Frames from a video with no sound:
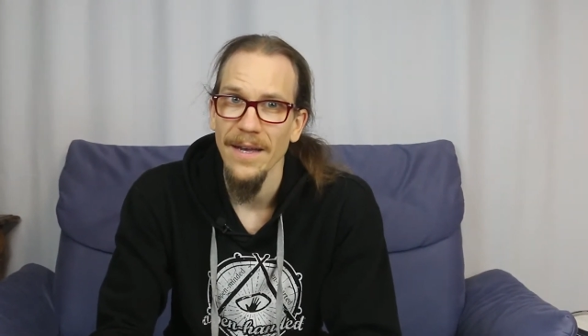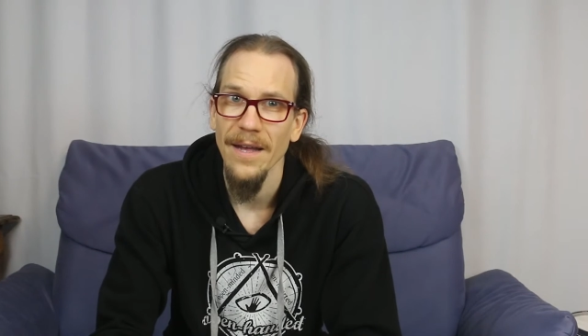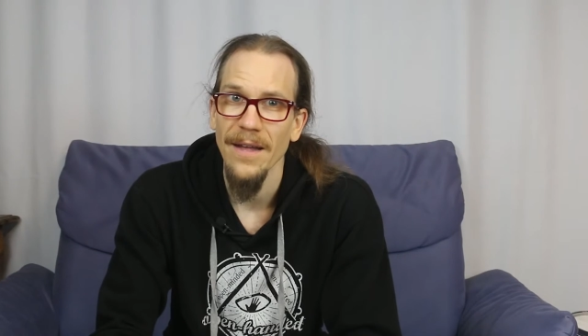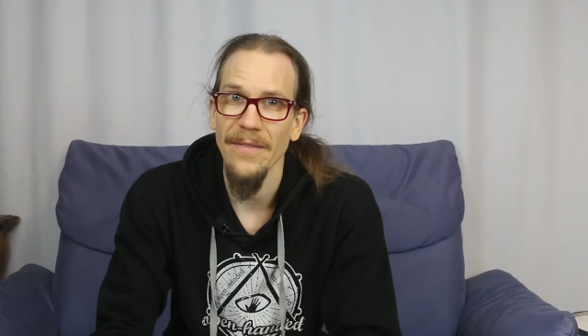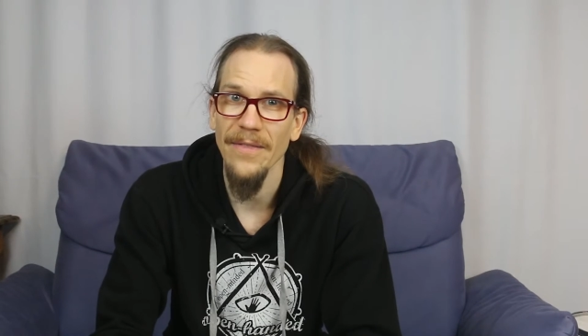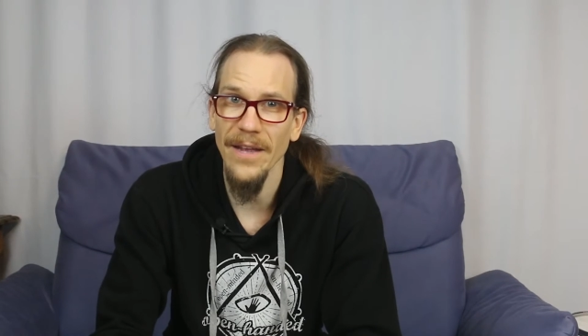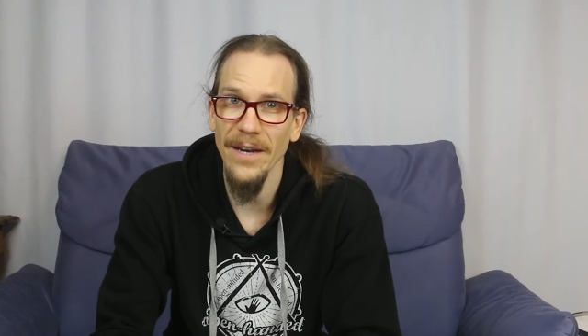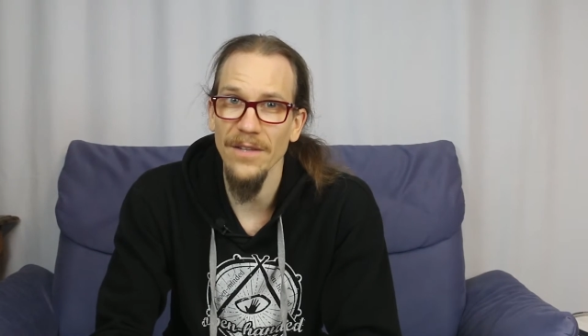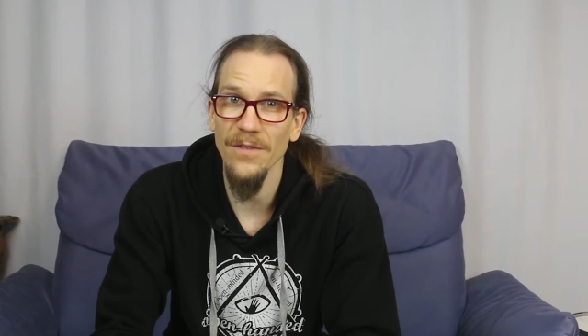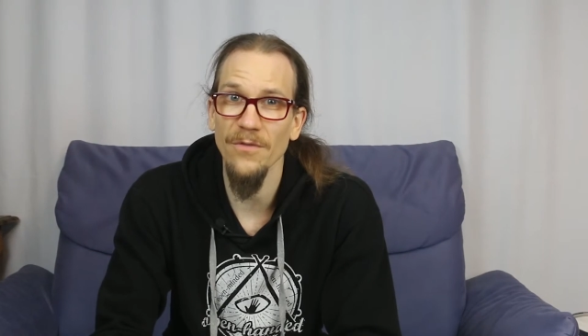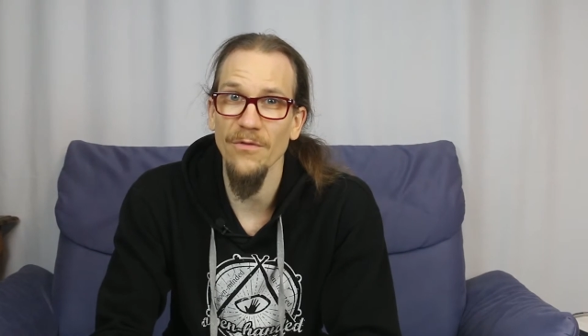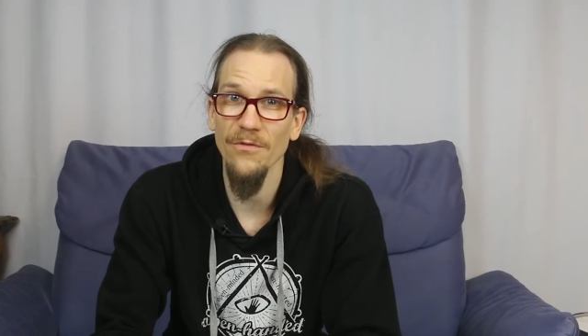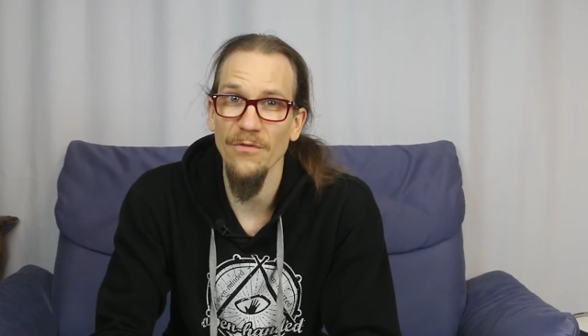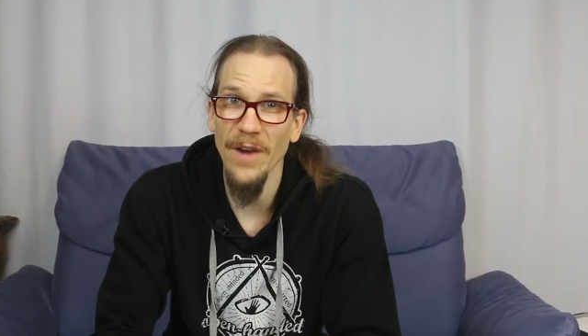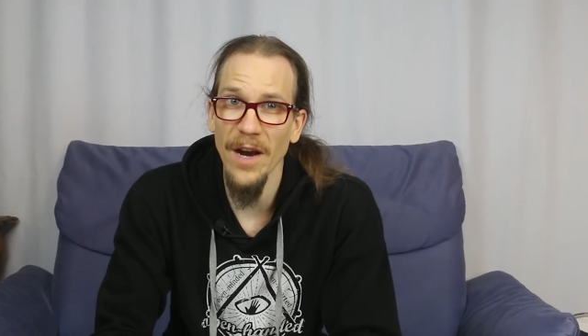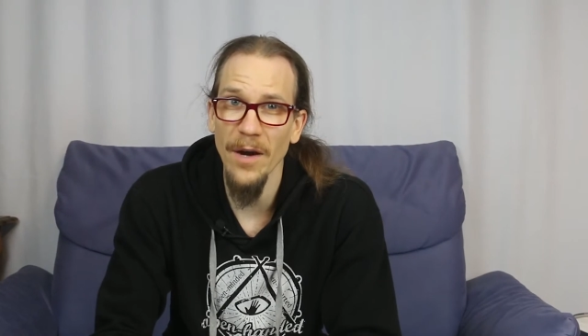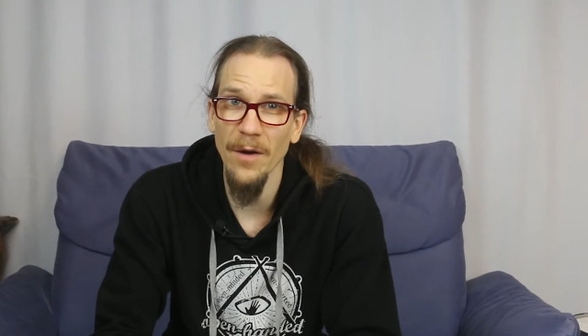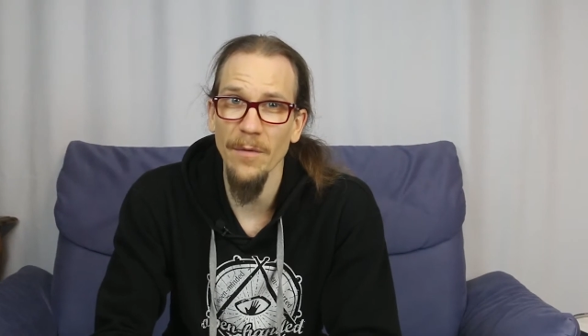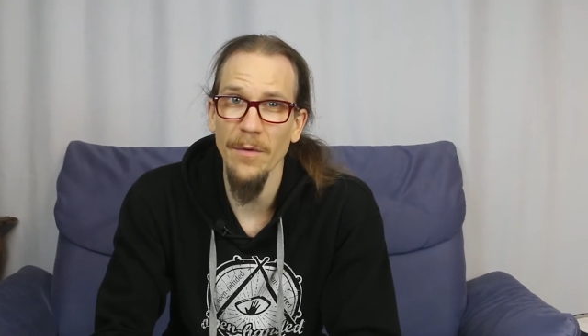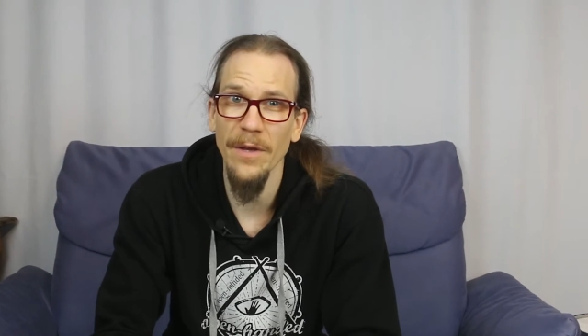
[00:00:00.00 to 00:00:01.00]
and that is
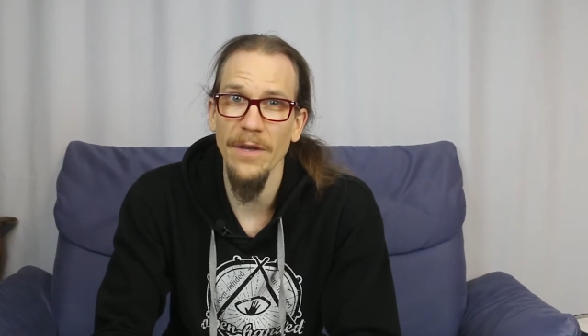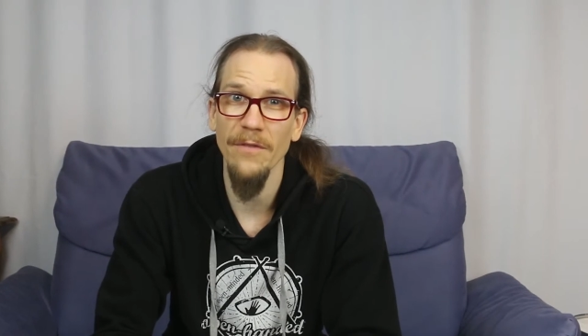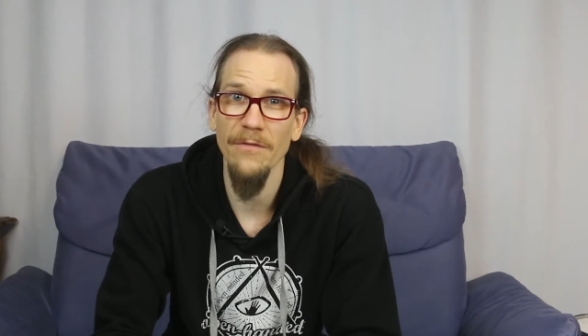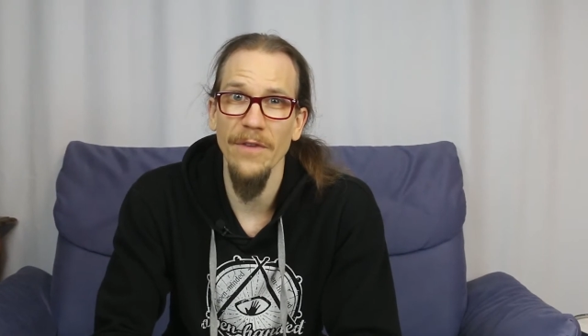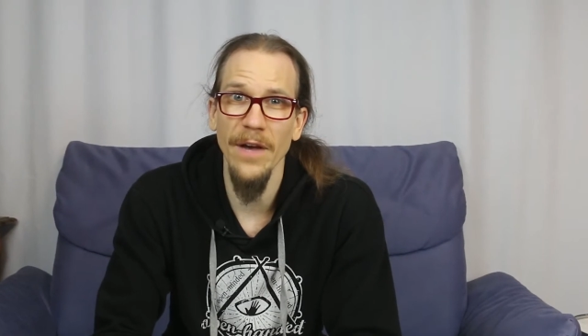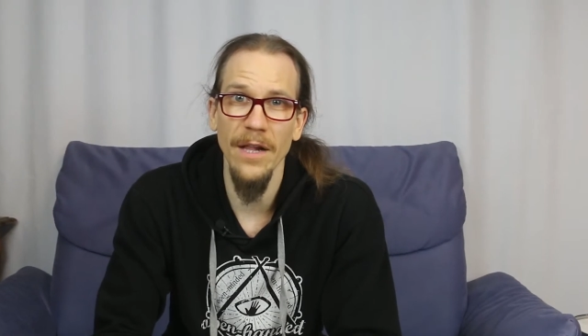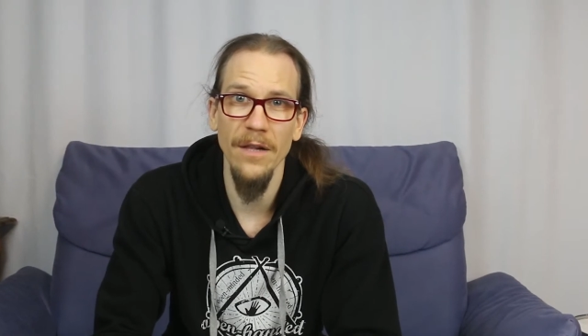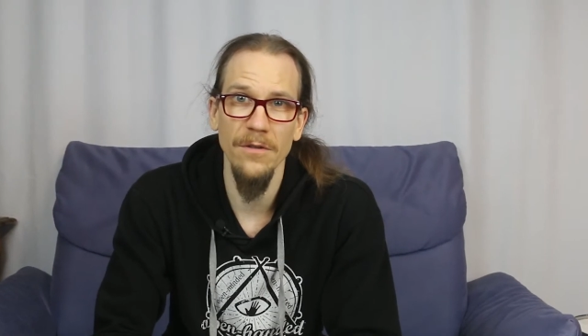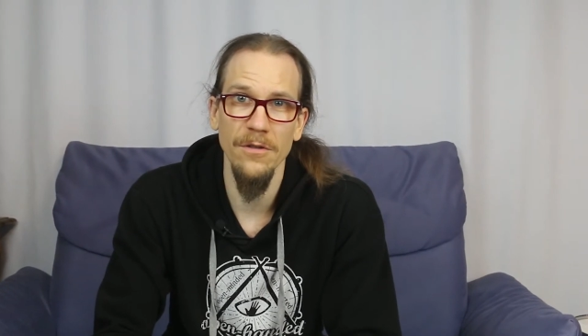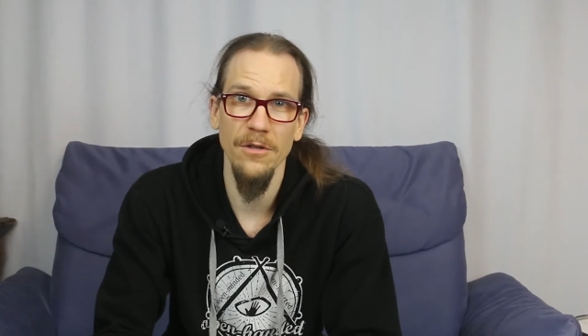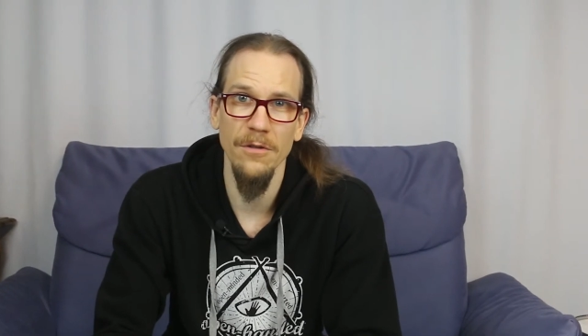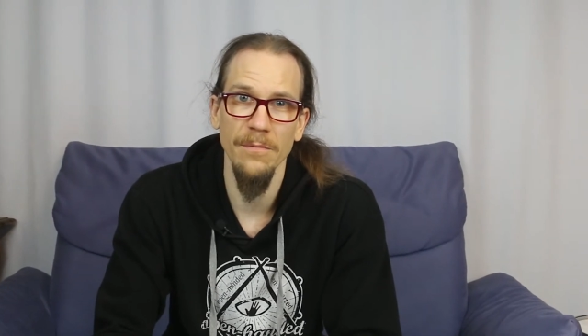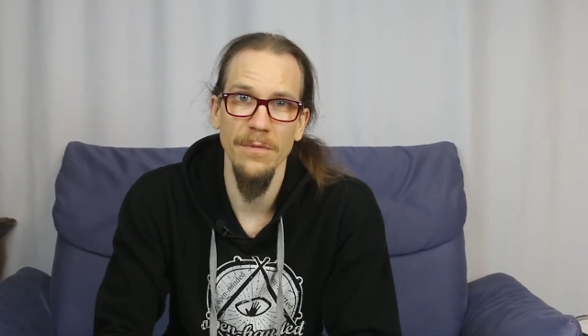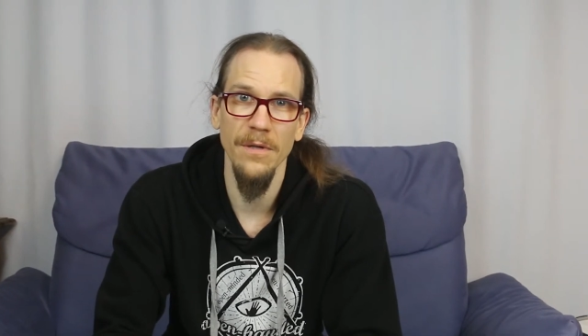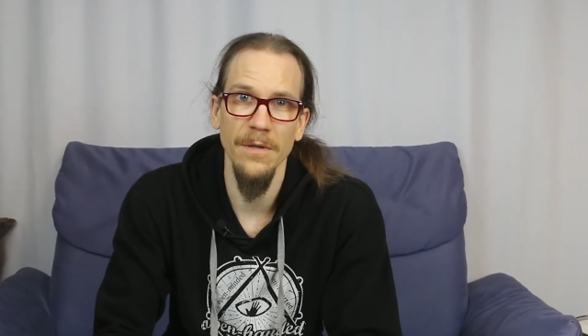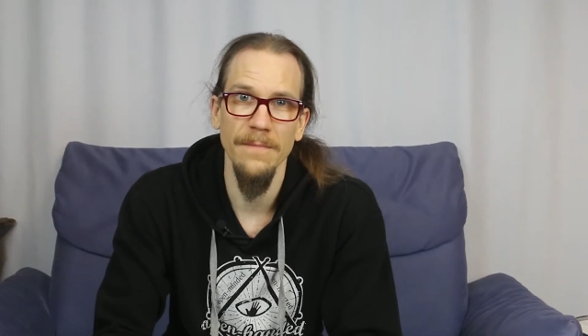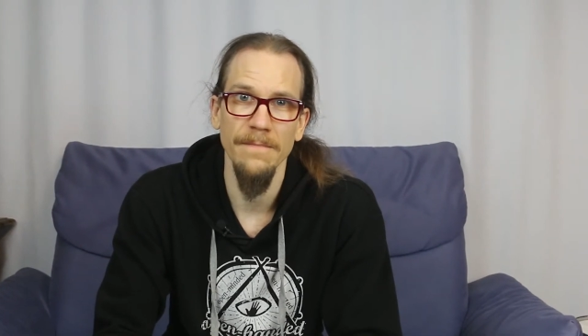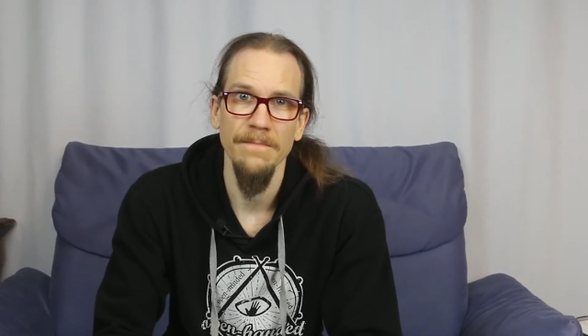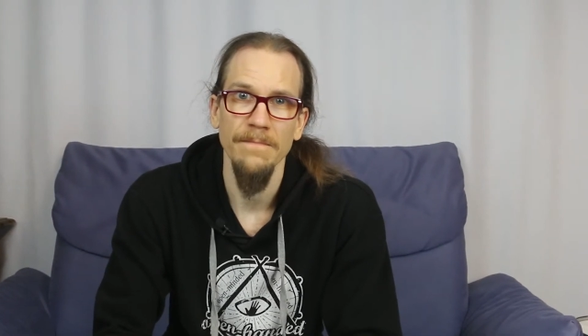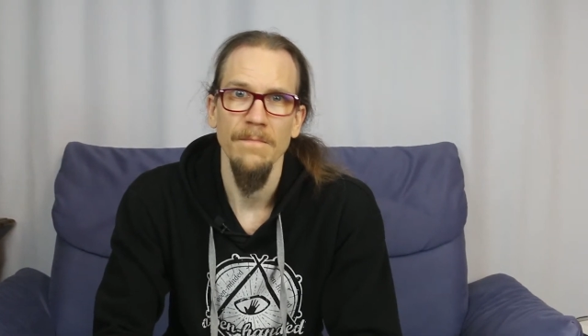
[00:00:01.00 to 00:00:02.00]
very
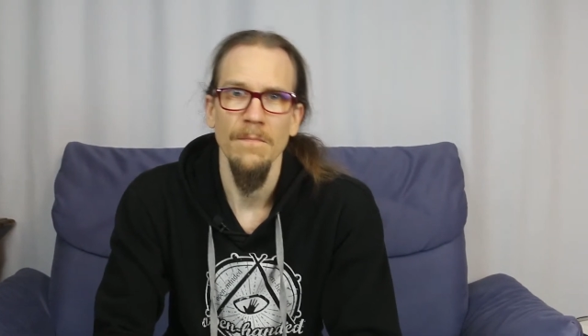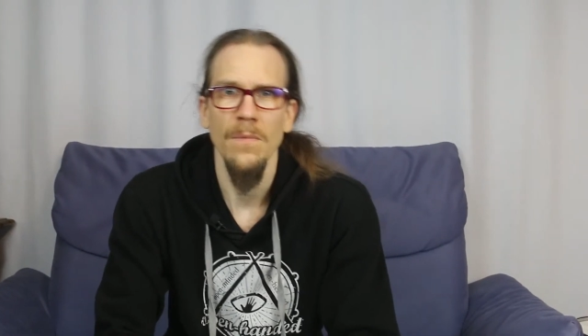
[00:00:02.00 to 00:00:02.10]
valuable.